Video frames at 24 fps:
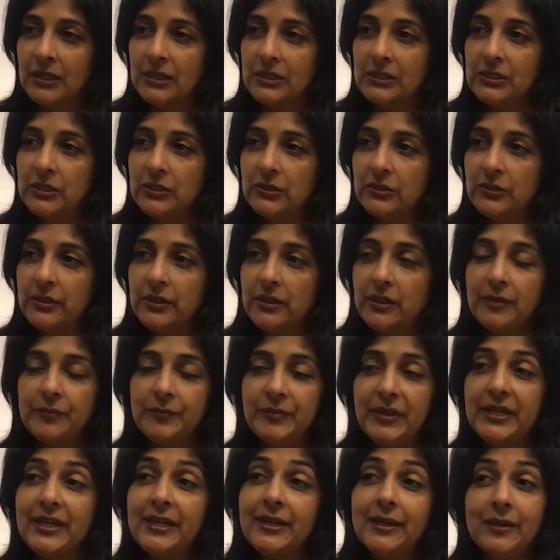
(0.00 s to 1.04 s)
So there are
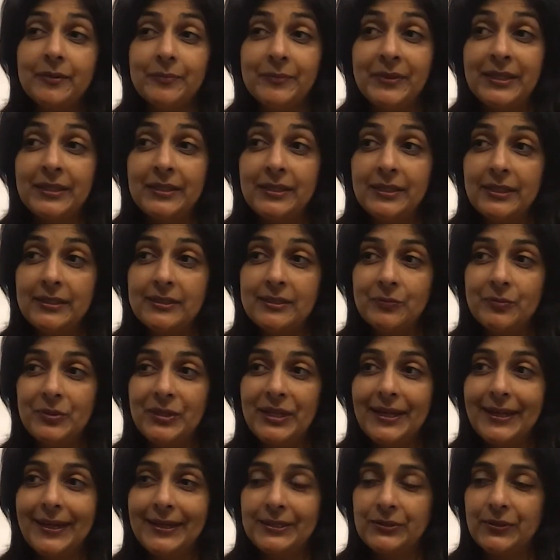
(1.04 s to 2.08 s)
many unmet needs in
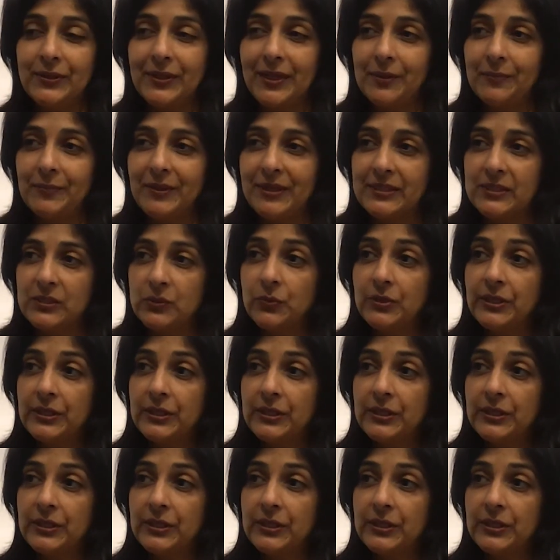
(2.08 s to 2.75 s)
pediatric MS.